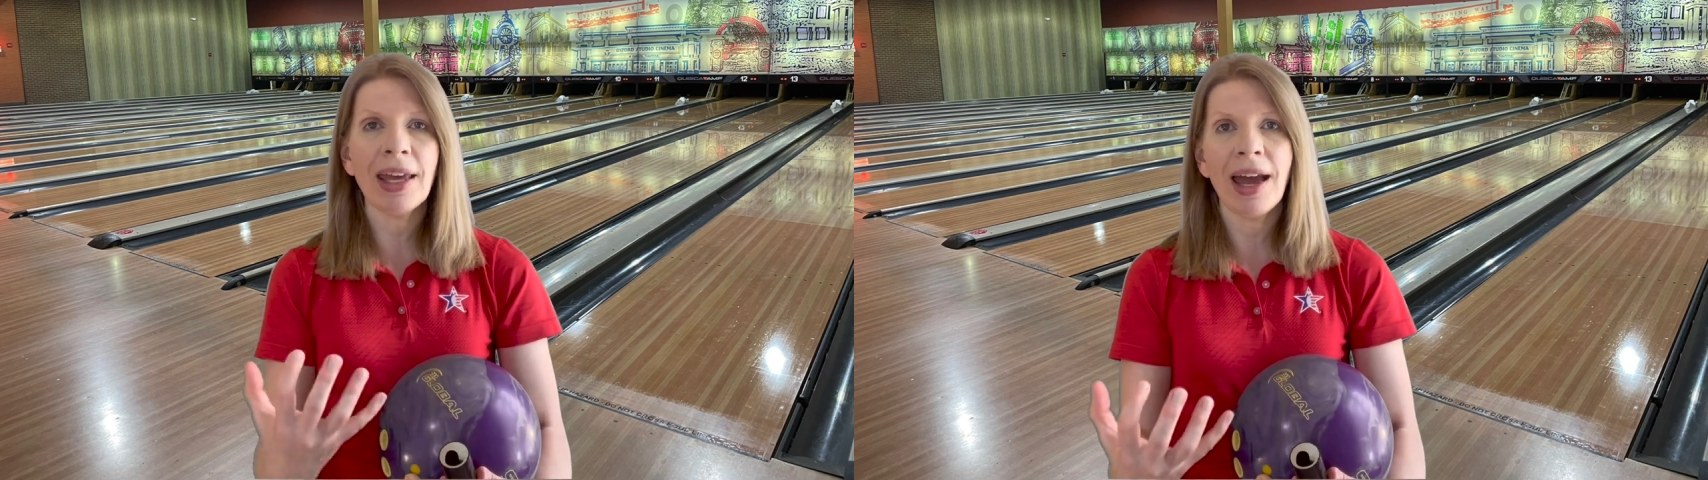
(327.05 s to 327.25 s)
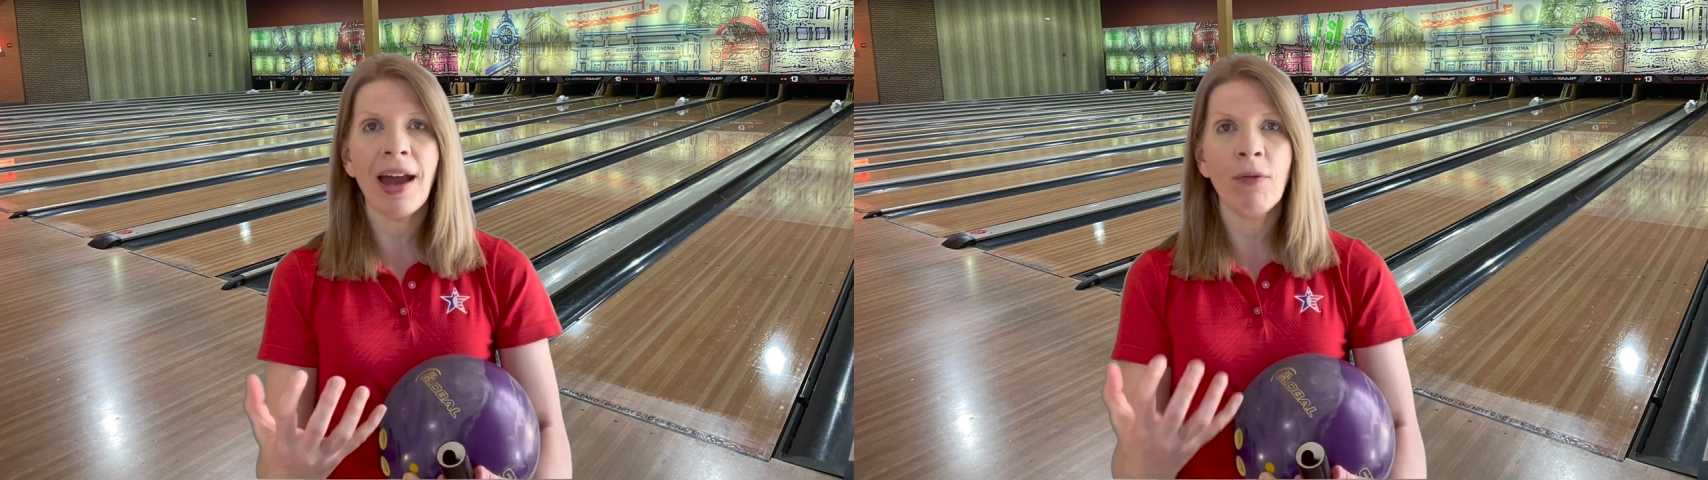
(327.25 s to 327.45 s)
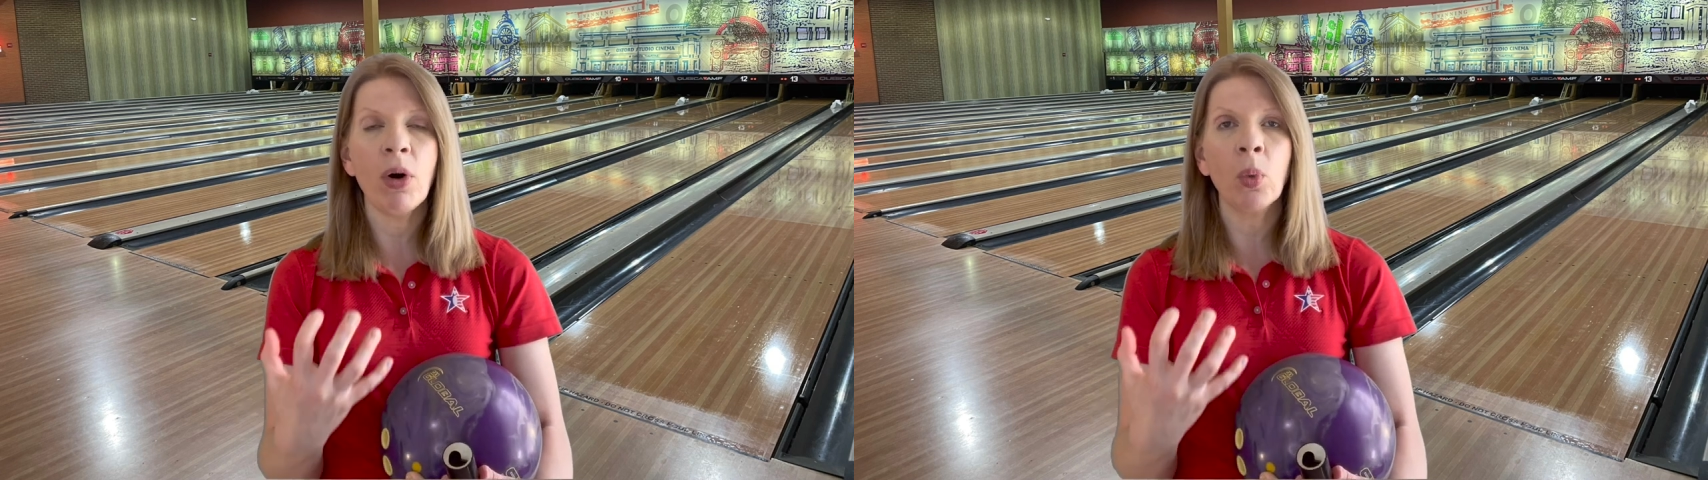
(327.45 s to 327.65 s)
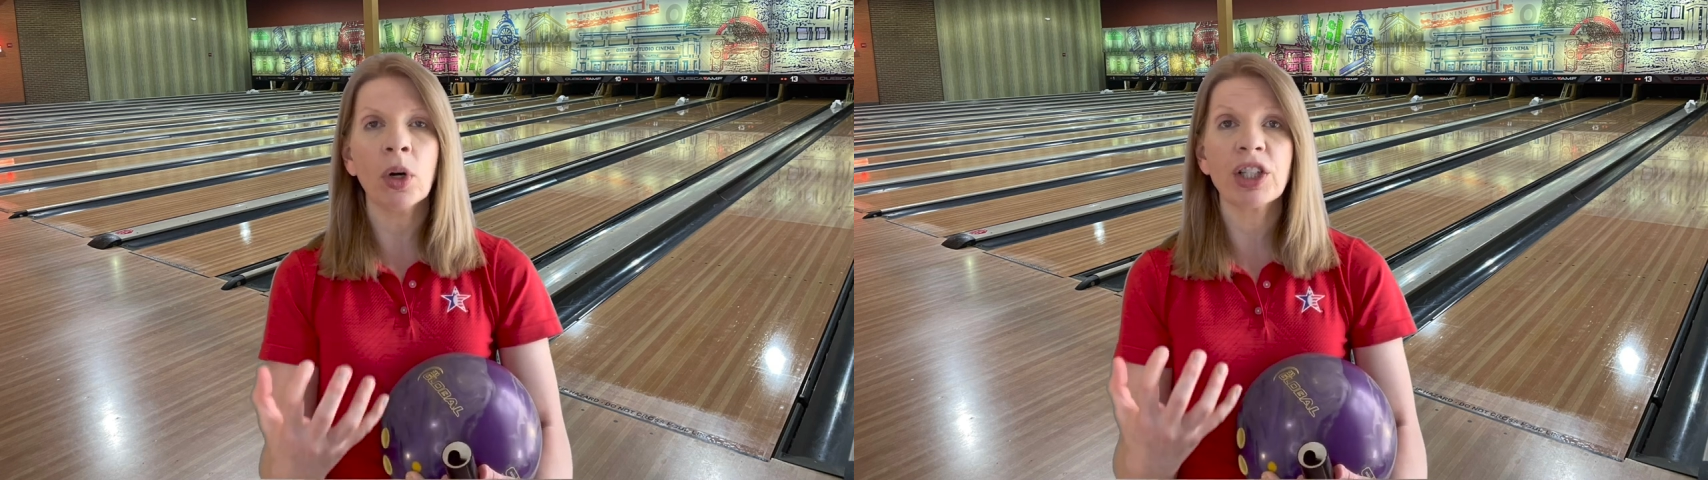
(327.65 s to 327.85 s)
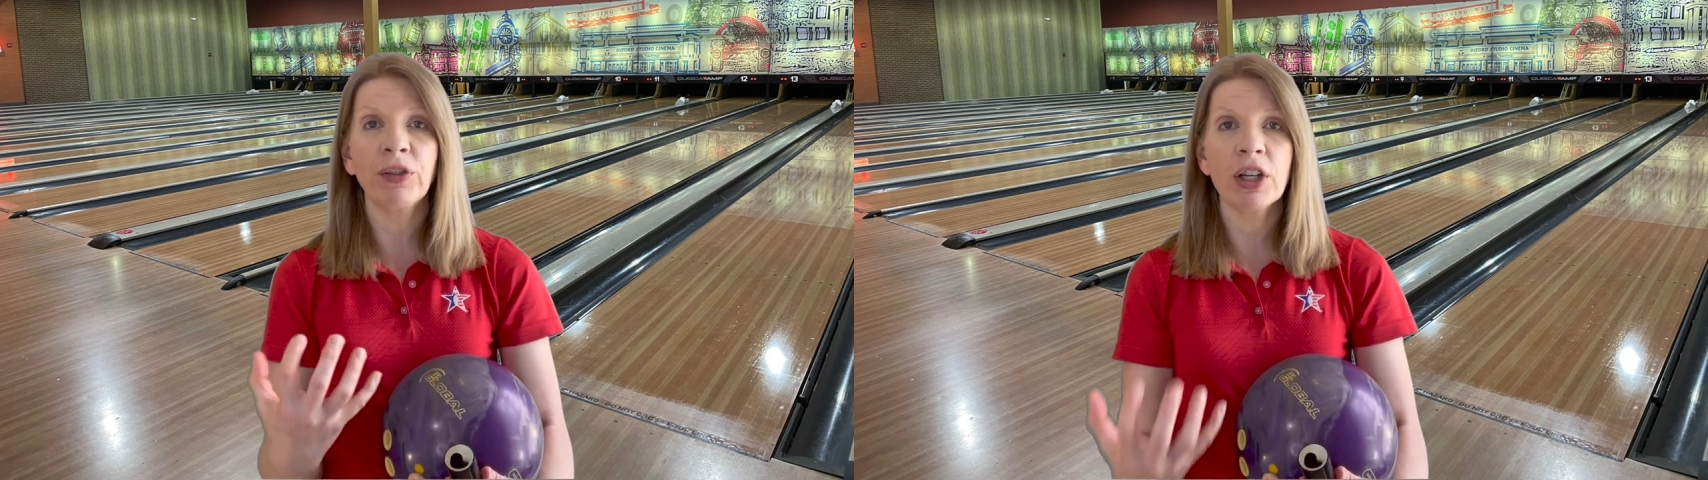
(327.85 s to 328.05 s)
have what
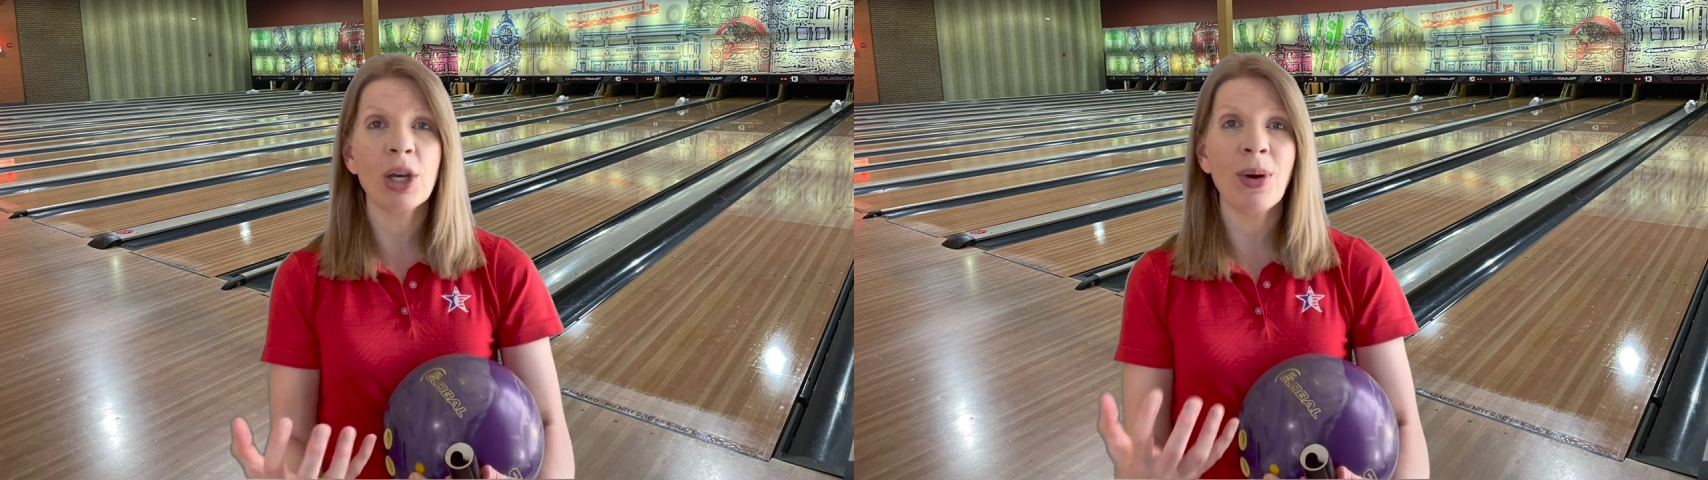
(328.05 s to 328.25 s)
works for you.